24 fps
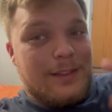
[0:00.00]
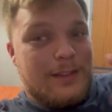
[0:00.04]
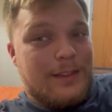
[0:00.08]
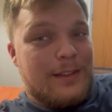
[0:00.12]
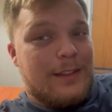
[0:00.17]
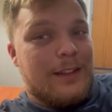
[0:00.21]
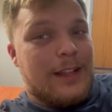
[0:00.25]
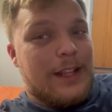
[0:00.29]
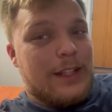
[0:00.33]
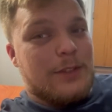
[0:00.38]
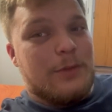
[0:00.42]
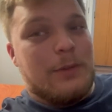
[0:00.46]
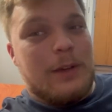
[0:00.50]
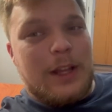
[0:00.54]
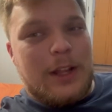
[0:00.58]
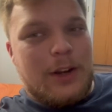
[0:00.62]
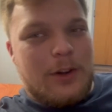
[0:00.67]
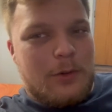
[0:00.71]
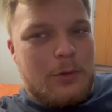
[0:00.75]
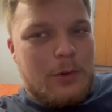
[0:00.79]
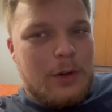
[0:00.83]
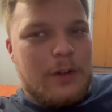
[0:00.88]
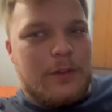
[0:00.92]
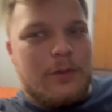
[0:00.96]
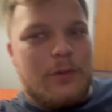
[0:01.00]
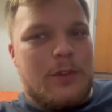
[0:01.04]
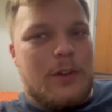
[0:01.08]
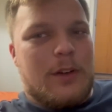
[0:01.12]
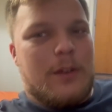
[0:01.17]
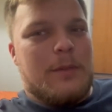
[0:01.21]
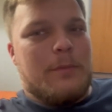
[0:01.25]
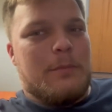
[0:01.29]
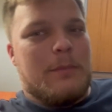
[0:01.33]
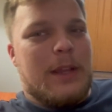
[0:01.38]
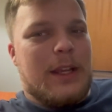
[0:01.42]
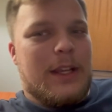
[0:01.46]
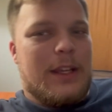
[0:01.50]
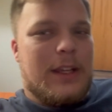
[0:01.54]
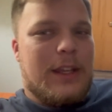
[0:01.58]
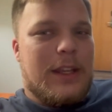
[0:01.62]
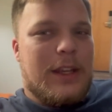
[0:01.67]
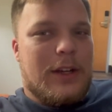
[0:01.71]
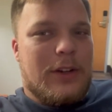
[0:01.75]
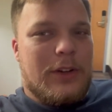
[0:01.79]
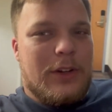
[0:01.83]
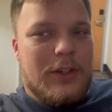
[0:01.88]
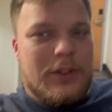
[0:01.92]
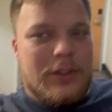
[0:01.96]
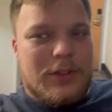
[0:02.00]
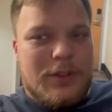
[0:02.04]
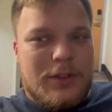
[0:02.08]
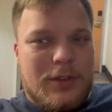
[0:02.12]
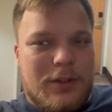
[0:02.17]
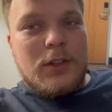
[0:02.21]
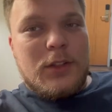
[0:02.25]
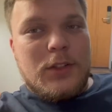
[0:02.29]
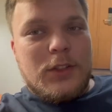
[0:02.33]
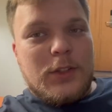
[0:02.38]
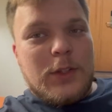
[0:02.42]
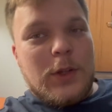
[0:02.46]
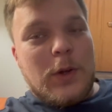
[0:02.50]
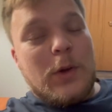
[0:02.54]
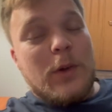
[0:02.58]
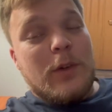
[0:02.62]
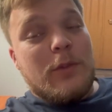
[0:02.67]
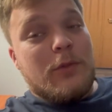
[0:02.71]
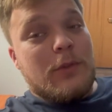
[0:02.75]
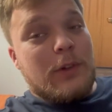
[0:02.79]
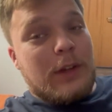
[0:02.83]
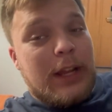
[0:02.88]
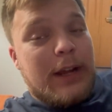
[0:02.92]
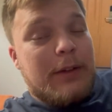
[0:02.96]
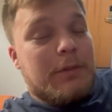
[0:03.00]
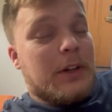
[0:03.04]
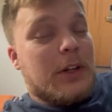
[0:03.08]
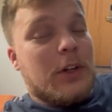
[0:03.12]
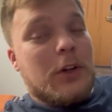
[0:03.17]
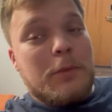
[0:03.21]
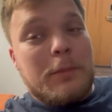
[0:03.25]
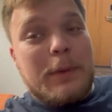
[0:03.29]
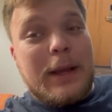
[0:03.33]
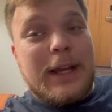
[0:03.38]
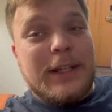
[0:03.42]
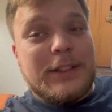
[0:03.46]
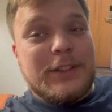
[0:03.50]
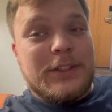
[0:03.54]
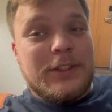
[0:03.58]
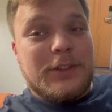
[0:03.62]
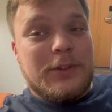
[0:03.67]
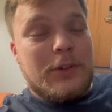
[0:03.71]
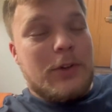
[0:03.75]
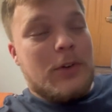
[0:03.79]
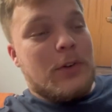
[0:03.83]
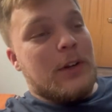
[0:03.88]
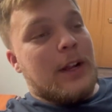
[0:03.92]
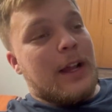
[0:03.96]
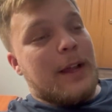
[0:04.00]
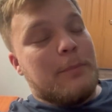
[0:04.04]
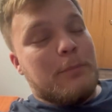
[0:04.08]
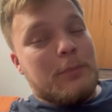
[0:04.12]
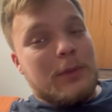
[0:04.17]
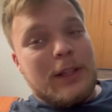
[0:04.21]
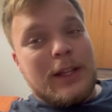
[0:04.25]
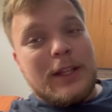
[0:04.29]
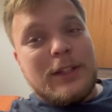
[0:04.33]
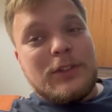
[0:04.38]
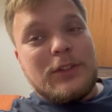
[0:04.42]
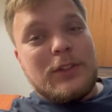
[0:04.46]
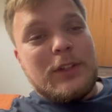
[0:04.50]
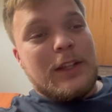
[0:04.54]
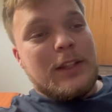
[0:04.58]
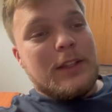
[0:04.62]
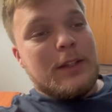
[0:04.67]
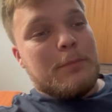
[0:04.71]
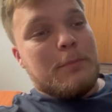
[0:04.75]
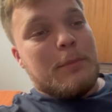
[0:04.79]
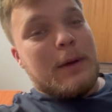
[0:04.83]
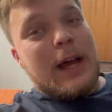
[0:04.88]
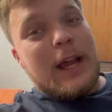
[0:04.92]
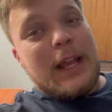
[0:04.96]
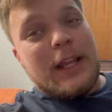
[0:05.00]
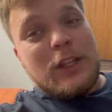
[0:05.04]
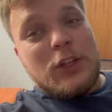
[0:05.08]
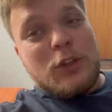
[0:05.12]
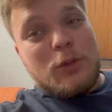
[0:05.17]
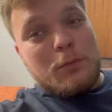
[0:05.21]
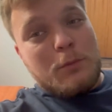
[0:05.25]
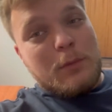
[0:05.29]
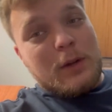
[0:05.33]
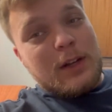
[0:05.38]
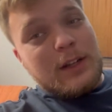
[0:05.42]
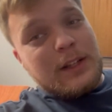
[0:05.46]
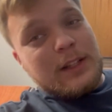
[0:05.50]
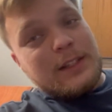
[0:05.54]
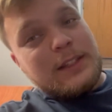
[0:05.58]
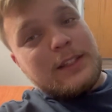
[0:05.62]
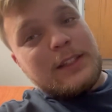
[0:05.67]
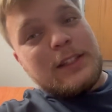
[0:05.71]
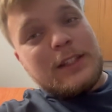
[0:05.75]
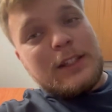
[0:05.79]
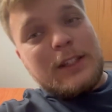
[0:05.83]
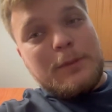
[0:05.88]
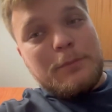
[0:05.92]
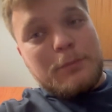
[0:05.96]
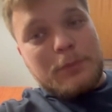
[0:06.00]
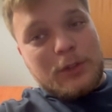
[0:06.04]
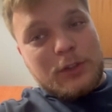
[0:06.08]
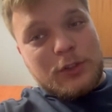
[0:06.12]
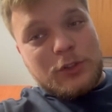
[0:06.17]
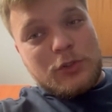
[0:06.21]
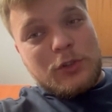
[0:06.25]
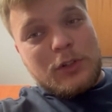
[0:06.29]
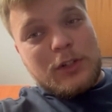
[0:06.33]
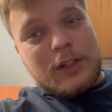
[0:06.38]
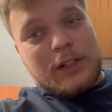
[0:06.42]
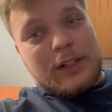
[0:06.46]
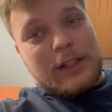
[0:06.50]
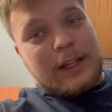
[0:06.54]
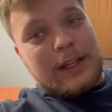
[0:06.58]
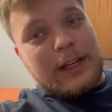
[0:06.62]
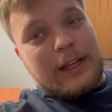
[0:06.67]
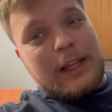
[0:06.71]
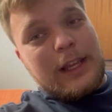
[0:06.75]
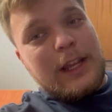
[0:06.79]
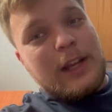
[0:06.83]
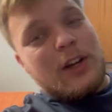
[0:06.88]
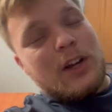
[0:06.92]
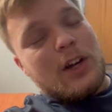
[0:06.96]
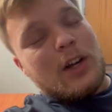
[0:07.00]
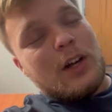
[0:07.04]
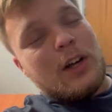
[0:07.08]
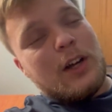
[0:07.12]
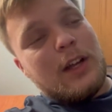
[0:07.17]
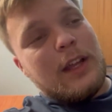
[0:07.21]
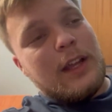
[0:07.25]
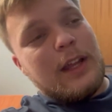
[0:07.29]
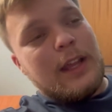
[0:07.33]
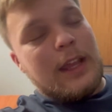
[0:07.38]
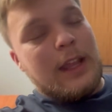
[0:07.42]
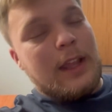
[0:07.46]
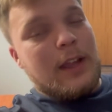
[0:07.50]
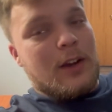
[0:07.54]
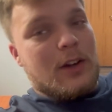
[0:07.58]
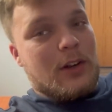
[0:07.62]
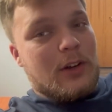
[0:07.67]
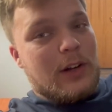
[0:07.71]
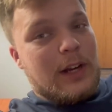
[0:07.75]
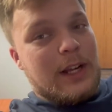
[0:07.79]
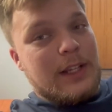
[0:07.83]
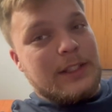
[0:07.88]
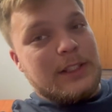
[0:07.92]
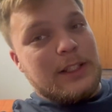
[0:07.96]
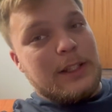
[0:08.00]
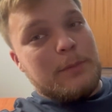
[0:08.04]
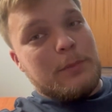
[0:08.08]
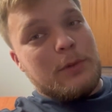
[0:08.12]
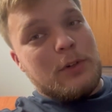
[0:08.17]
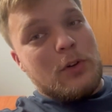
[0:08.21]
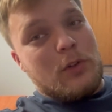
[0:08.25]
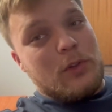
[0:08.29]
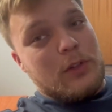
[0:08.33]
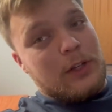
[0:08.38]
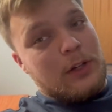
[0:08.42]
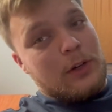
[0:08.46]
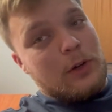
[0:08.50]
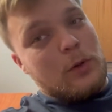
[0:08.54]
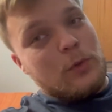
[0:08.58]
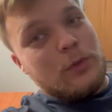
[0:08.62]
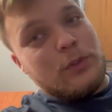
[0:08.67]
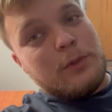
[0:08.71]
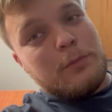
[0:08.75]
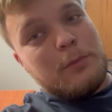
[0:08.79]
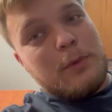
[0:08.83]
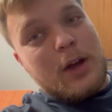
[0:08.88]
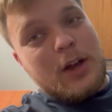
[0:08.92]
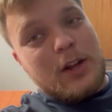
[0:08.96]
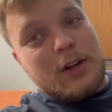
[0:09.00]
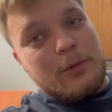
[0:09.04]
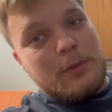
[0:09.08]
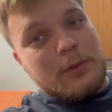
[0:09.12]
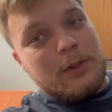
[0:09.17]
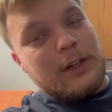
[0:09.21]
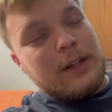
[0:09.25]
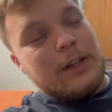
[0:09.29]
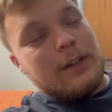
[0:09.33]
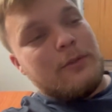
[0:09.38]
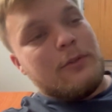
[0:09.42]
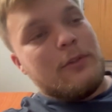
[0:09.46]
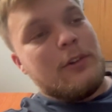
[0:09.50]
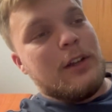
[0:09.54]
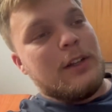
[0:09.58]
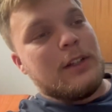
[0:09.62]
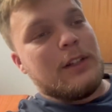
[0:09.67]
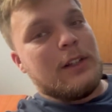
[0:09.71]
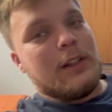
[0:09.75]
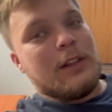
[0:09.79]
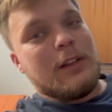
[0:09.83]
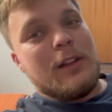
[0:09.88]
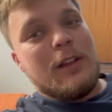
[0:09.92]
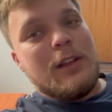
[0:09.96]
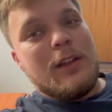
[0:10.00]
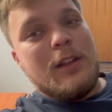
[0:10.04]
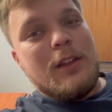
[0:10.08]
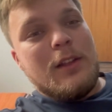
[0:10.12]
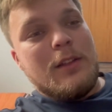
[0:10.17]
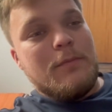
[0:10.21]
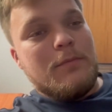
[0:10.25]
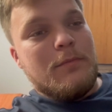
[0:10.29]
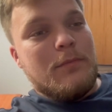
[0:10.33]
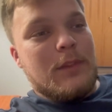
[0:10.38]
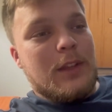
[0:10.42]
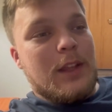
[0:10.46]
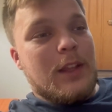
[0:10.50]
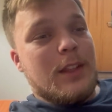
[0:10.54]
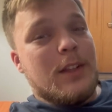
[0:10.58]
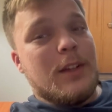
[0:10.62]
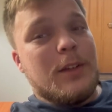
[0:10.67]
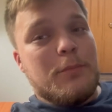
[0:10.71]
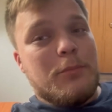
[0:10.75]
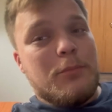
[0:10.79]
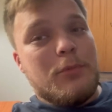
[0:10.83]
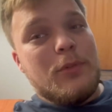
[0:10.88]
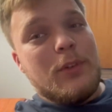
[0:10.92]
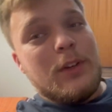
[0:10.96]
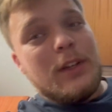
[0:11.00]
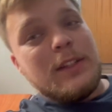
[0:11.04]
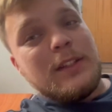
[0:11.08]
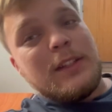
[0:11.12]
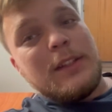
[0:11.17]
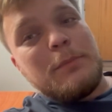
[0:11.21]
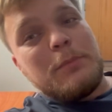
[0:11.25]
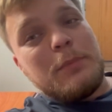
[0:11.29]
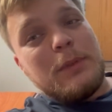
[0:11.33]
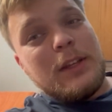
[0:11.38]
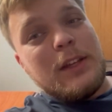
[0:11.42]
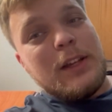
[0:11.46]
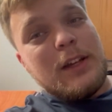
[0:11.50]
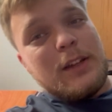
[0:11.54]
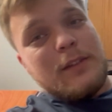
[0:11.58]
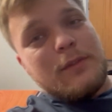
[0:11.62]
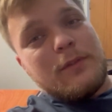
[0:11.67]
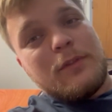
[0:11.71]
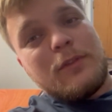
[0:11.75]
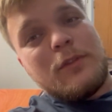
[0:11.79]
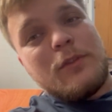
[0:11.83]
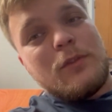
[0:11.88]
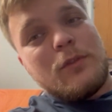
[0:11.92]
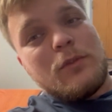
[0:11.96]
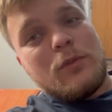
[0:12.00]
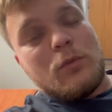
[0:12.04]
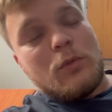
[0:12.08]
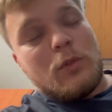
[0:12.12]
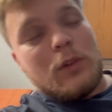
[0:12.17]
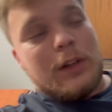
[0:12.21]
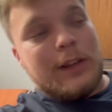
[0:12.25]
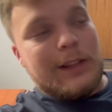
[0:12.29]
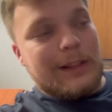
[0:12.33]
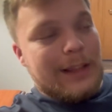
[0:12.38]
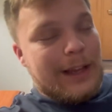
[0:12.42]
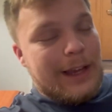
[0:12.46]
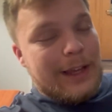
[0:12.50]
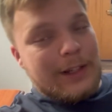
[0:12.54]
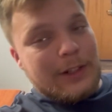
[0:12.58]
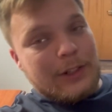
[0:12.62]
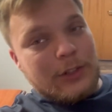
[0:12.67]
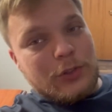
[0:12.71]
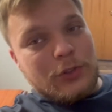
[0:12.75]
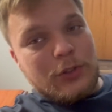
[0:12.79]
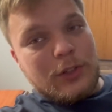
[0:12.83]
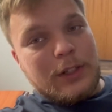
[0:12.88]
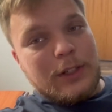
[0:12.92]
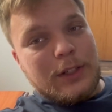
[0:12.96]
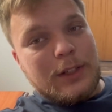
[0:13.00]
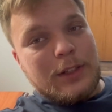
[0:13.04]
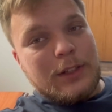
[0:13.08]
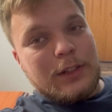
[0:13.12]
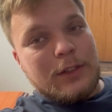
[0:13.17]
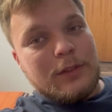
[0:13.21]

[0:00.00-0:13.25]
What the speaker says: That's why I don't work for mega carriers. So if we ever go back to the road, I plan to either buy a humongous sleeper truck, like an ARI sleeper, only an older model where it can run either pre-DPF or a glider truck